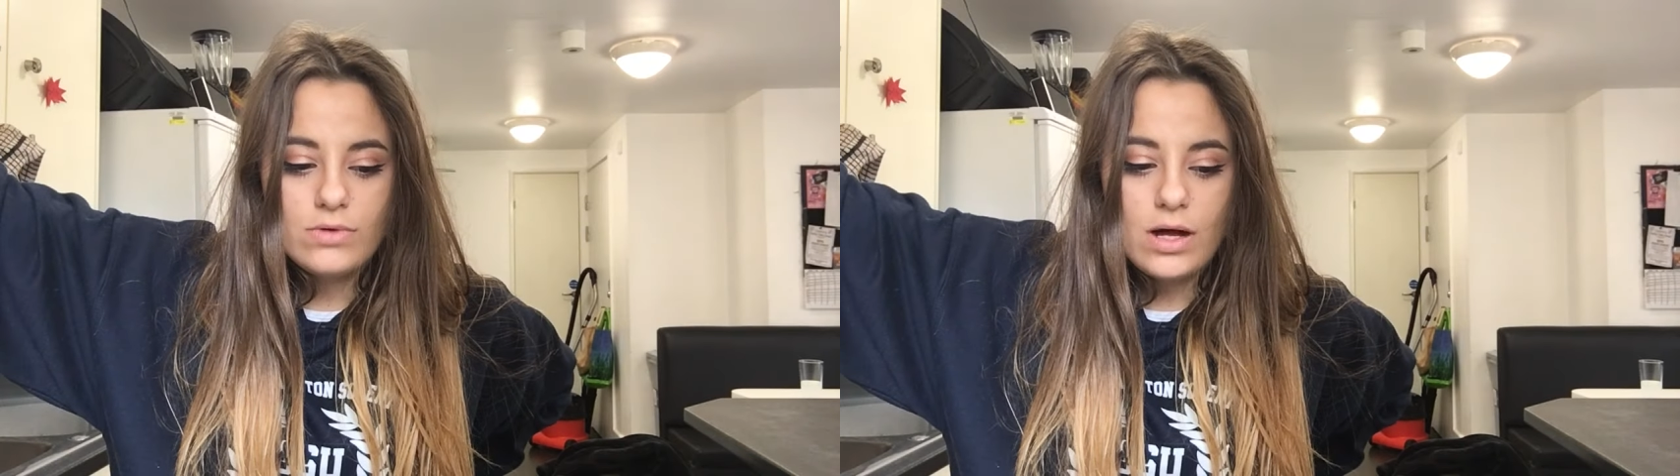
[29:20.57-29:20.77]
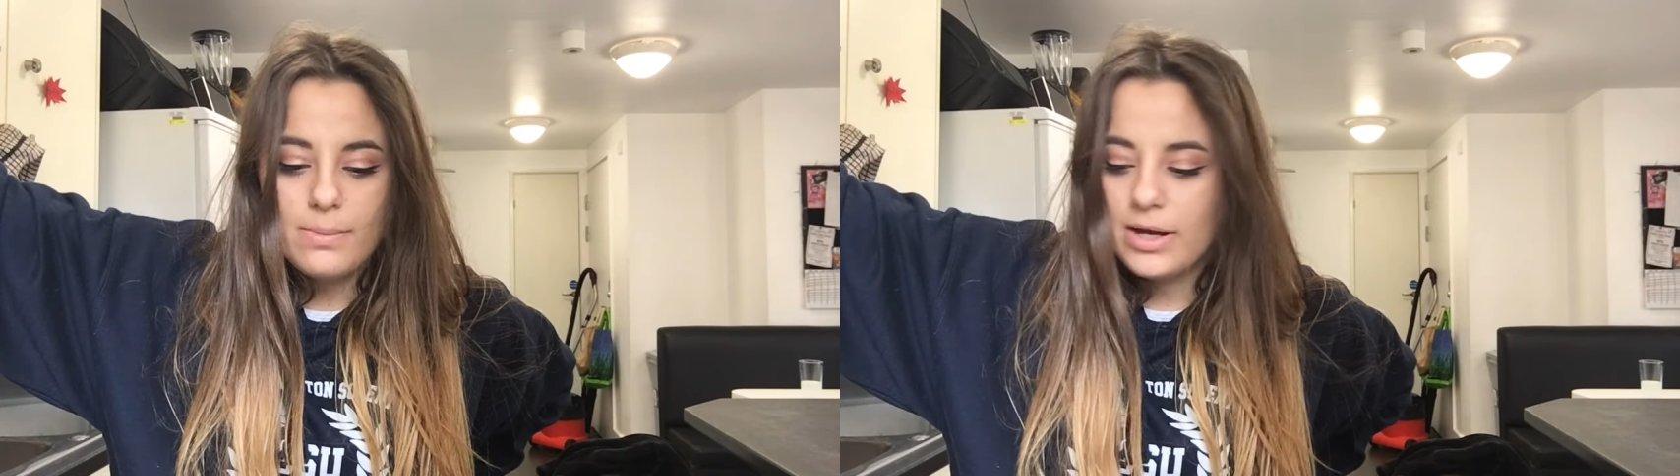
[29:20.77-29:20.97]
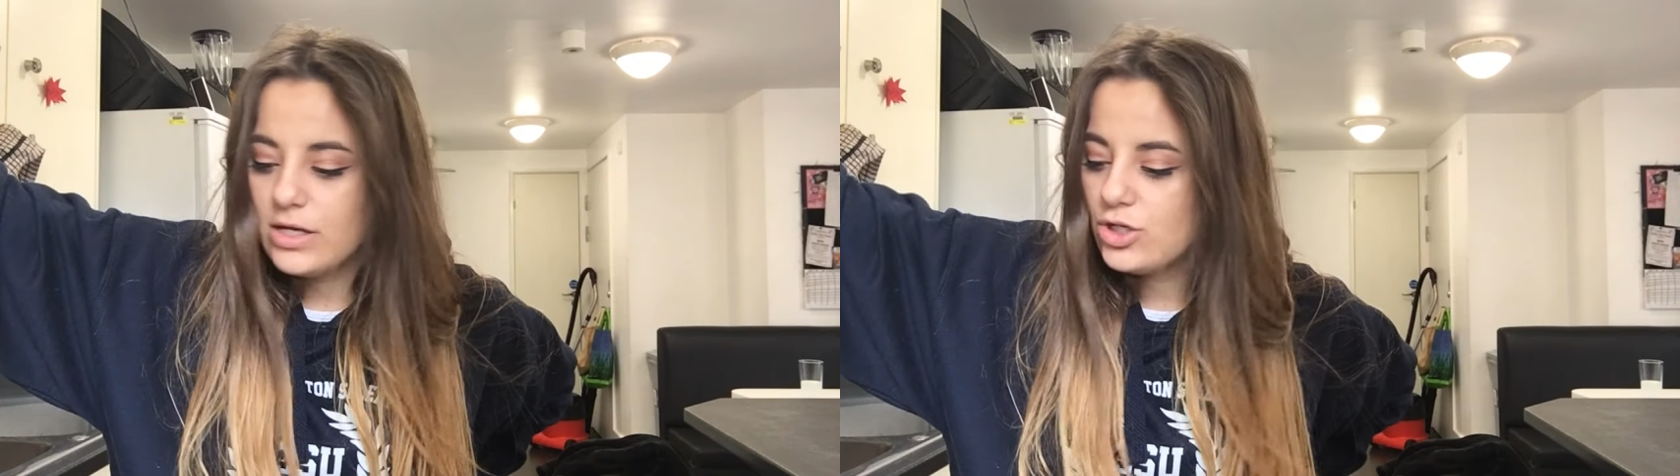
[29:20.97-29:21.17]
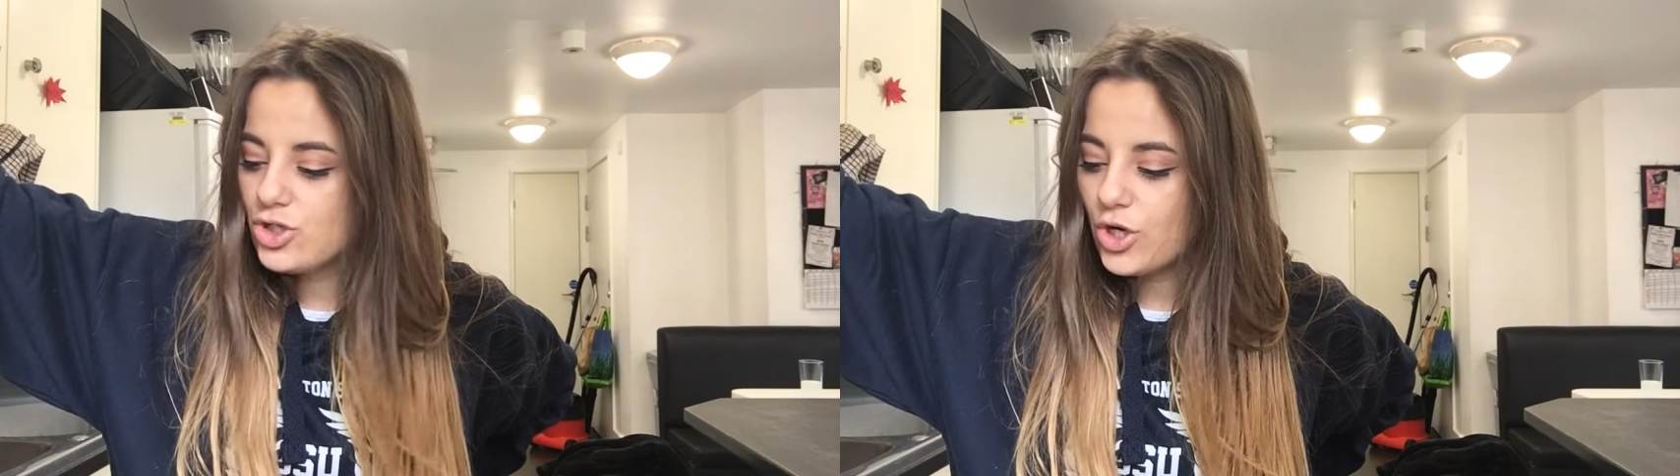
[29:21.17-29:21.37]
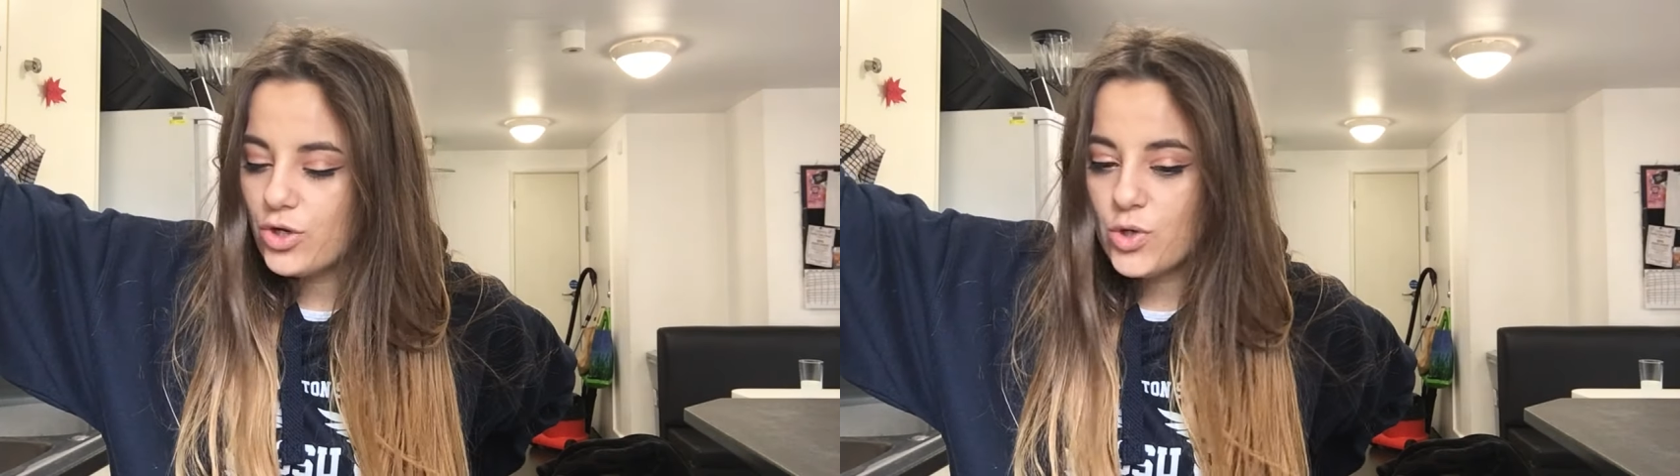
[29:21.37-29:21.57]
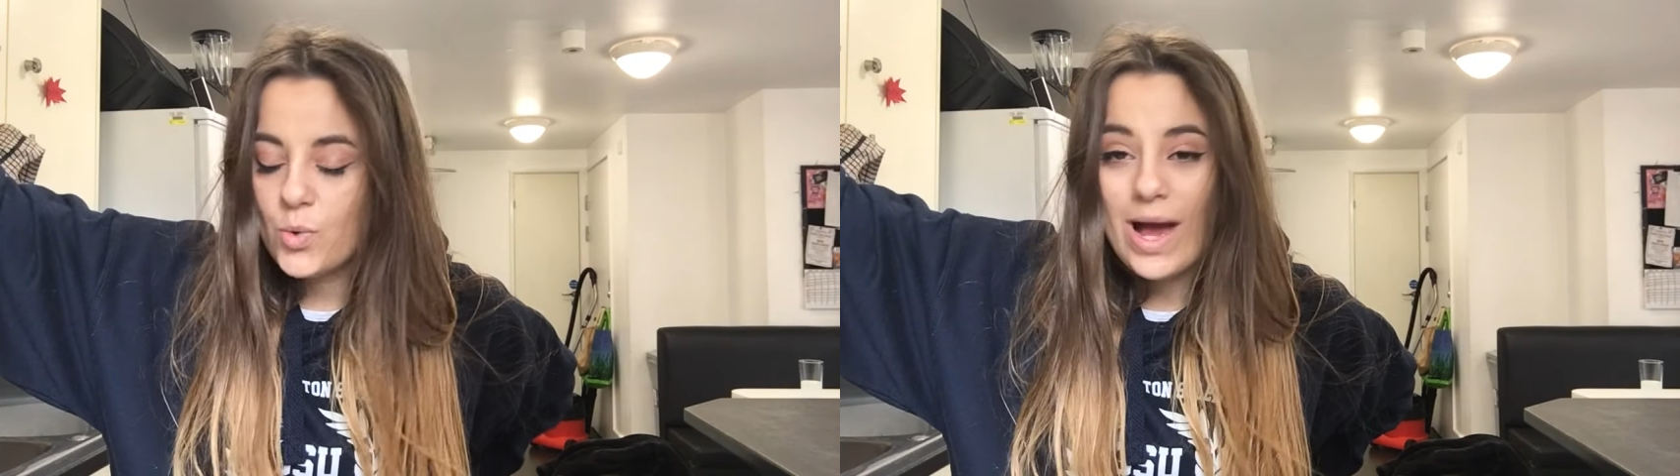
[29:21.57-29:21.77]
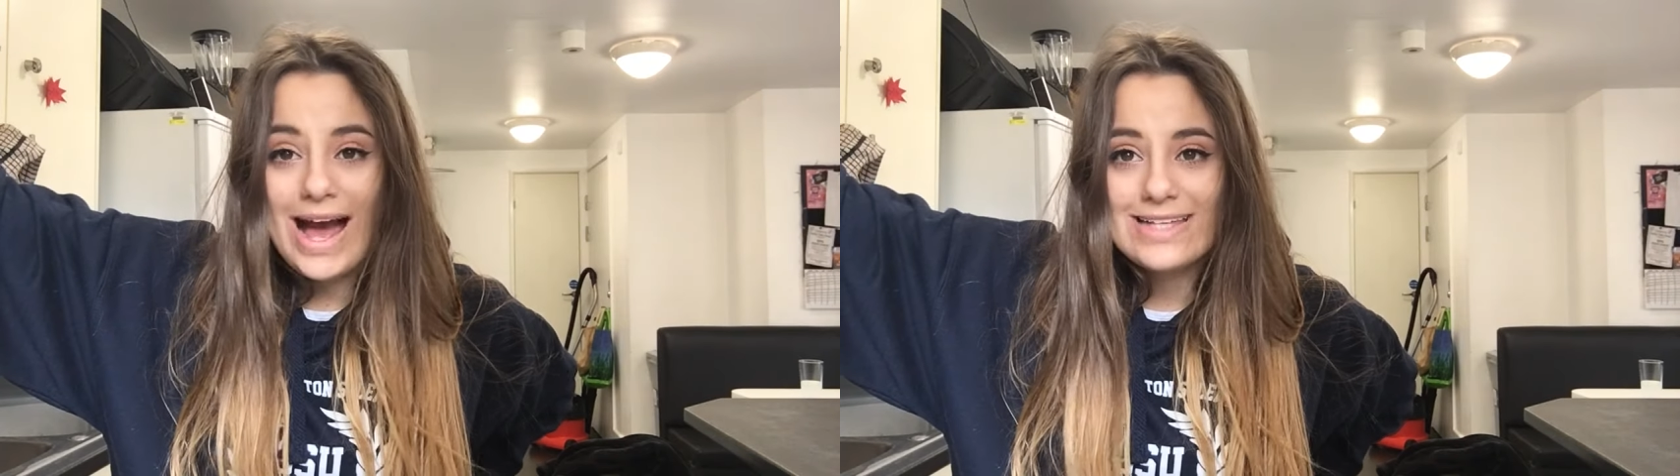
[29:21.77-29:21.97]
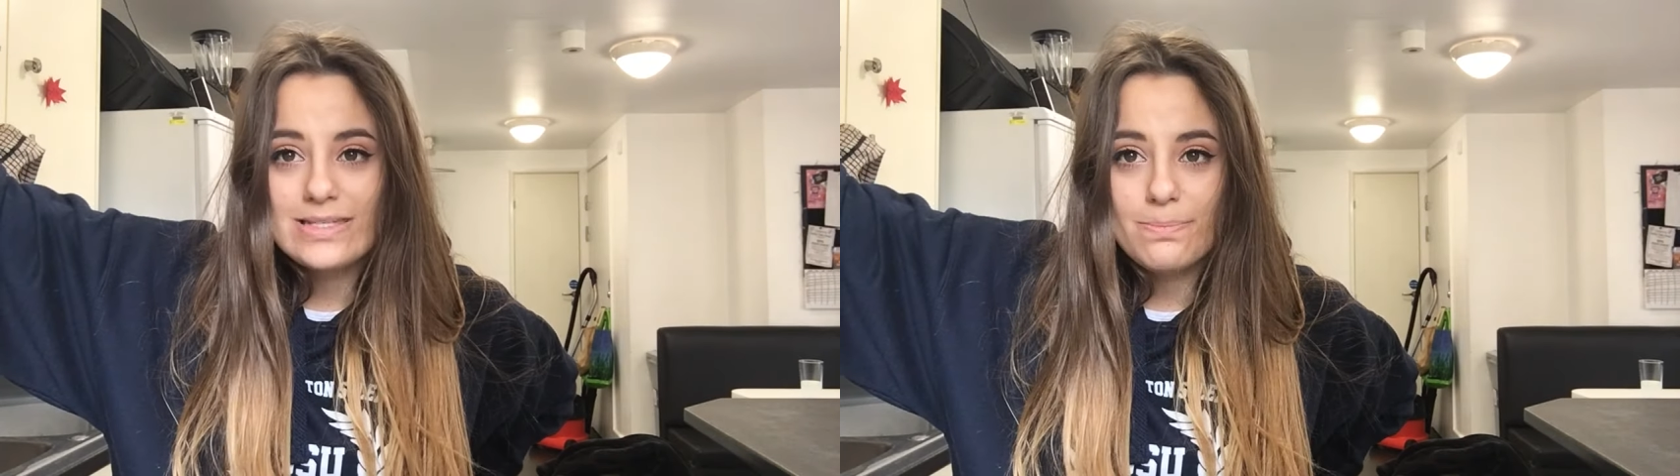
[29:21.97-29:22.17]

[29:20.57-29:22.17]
I might show you as